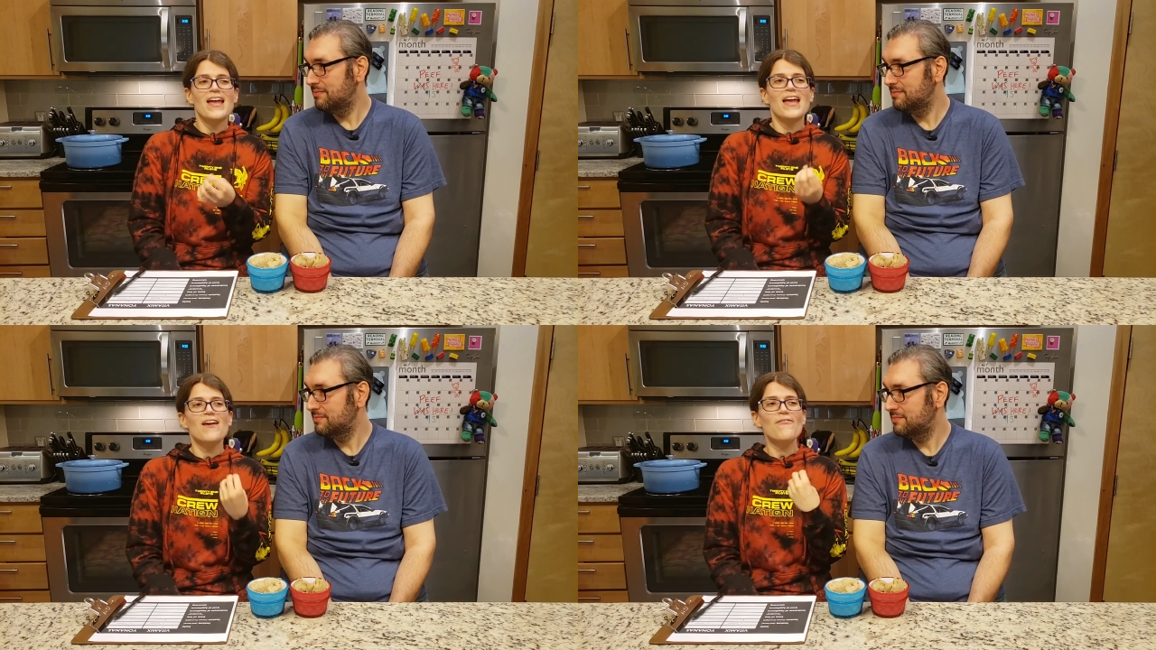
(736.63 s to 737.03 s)

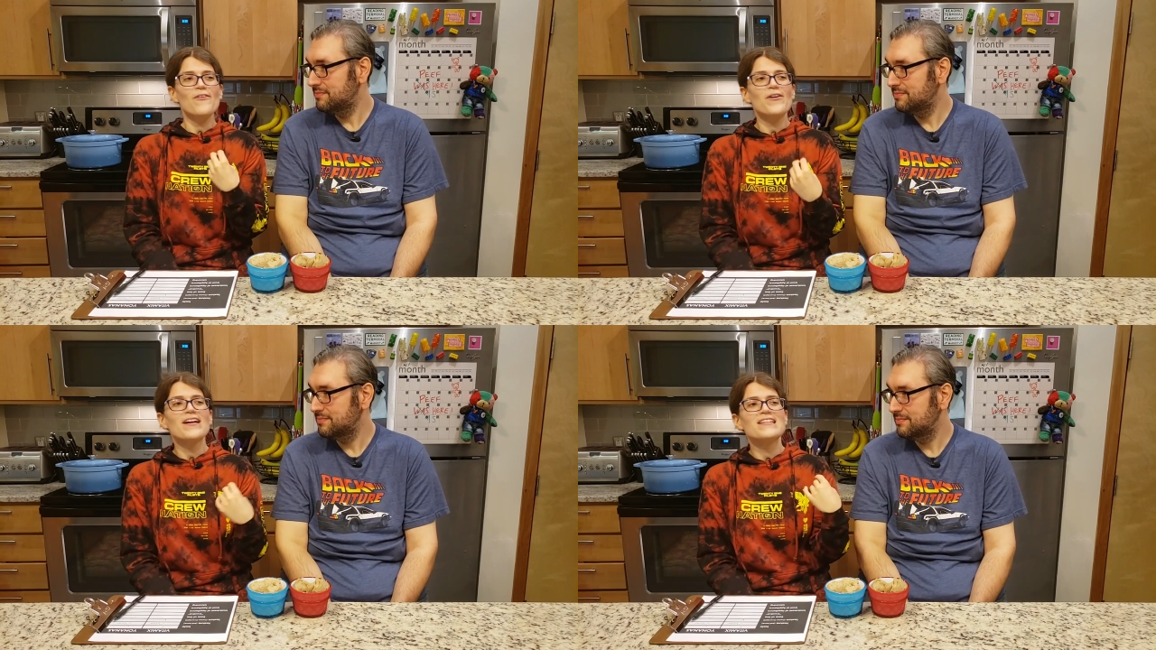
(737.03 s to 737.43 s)
Speaker 1: If
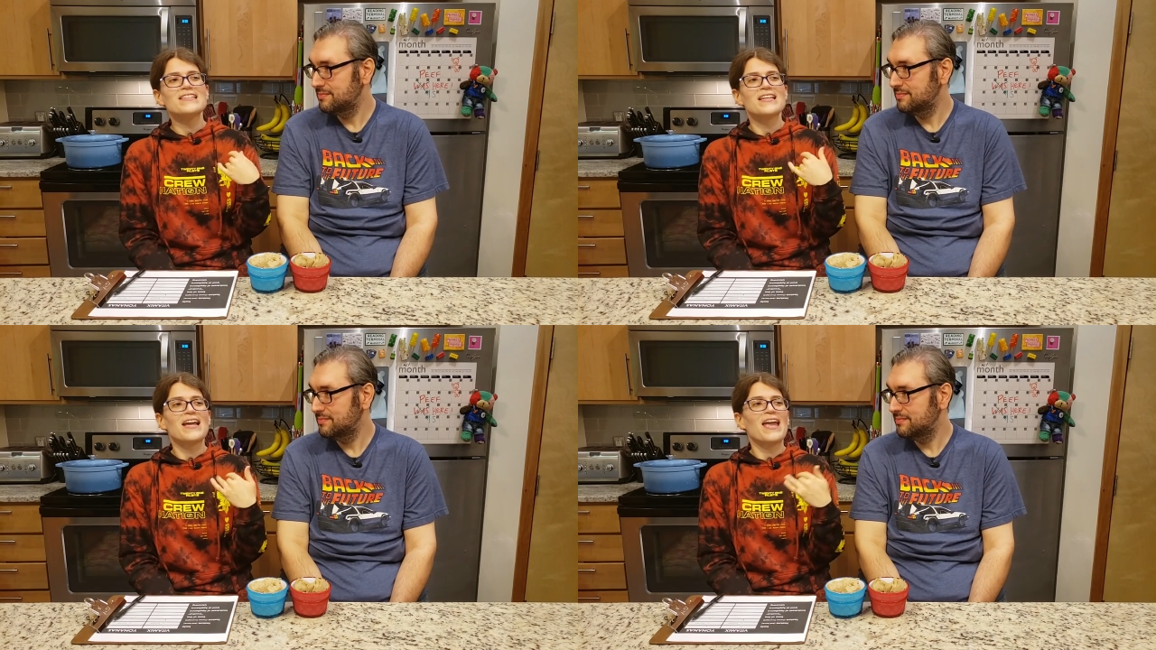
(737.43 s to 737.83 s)
you
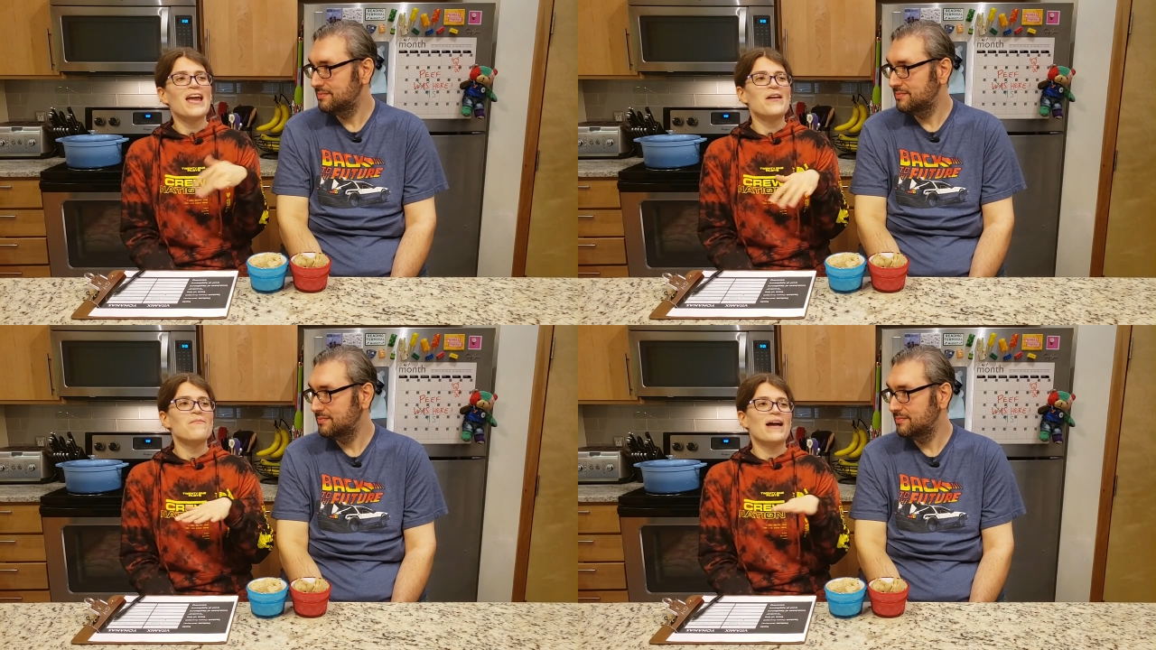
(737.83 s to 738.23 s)
guys
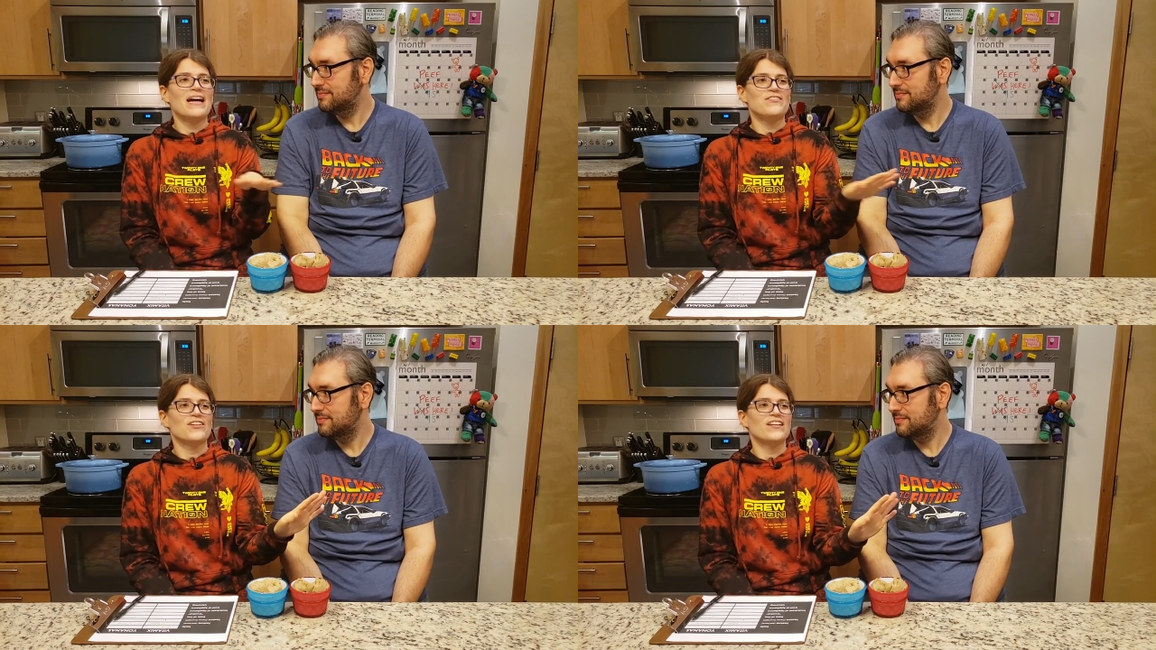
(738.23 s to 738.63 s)
can
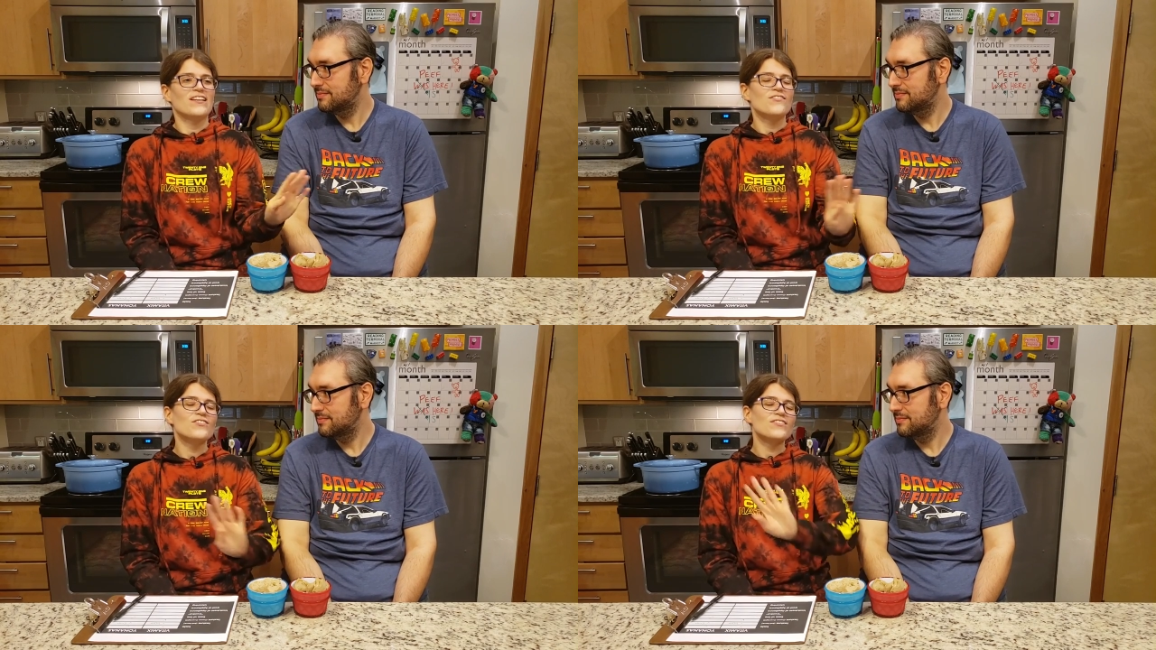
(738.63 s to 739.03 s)

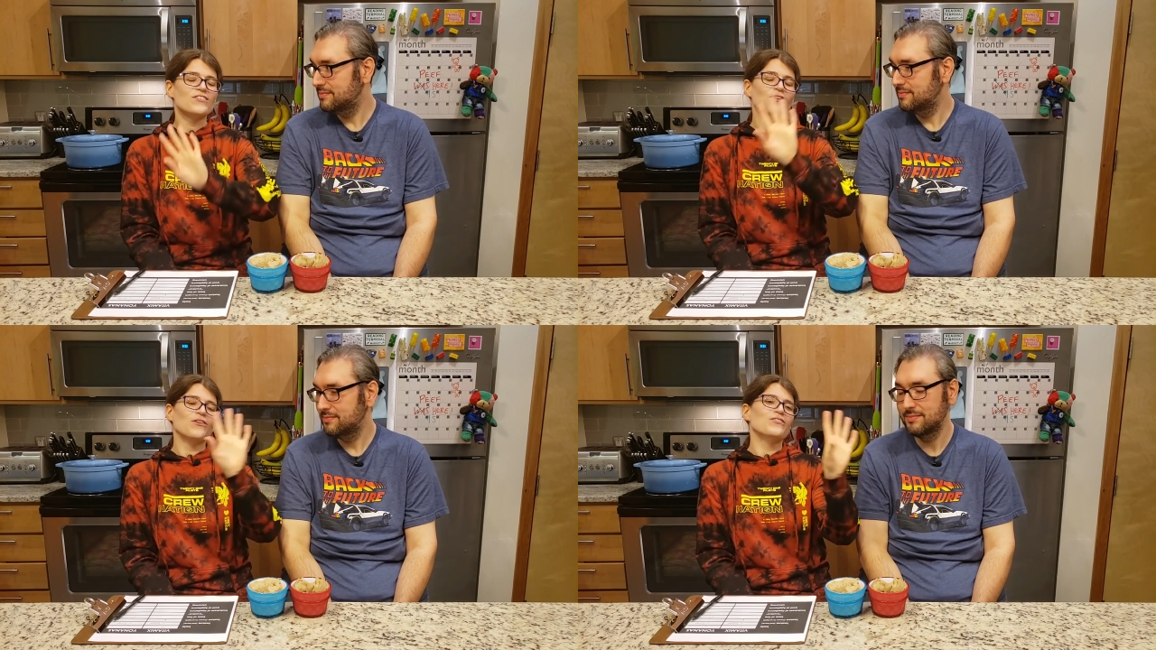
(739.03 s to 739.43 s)
imagine, just
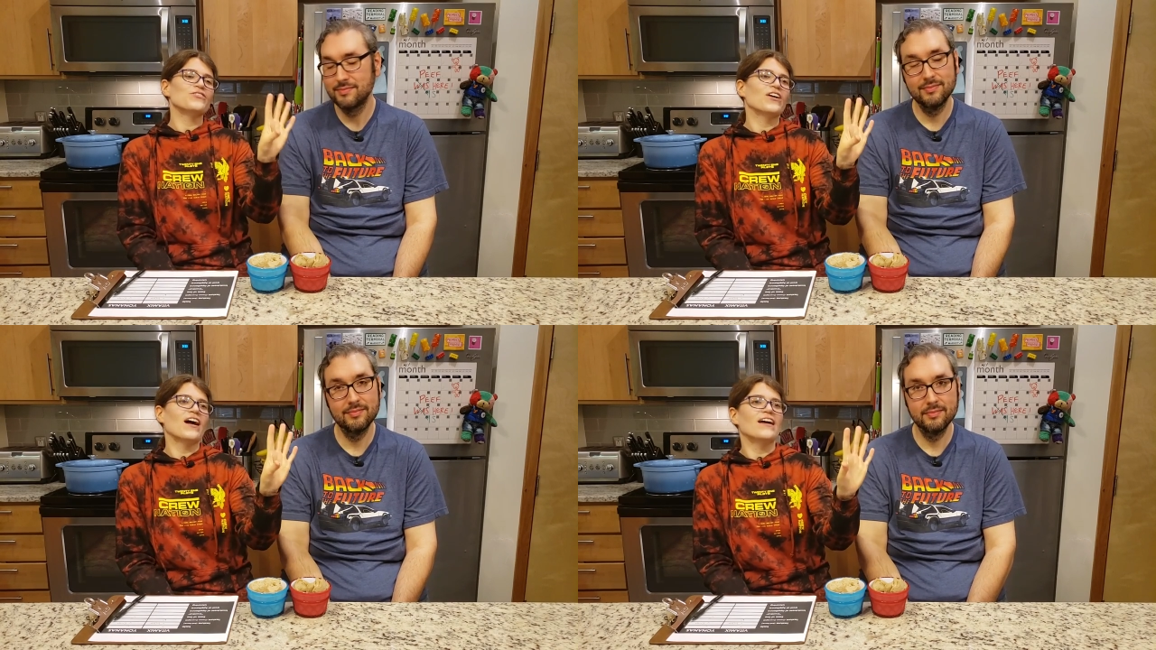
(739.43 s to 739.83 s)
close
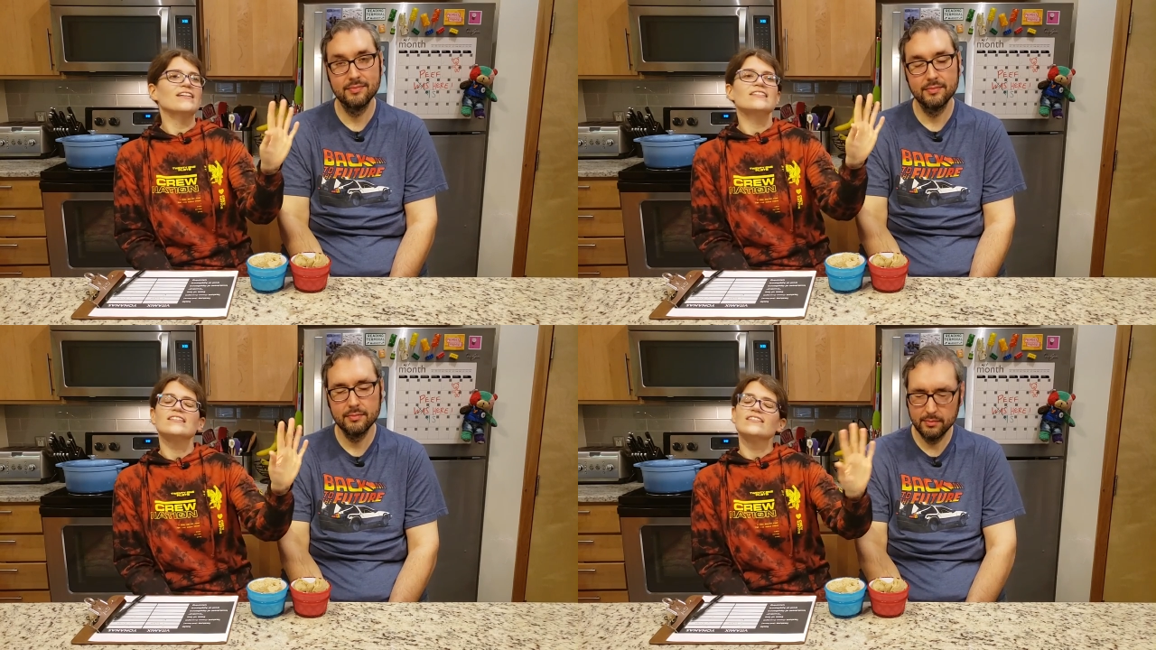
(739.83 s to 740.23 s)
your eyes.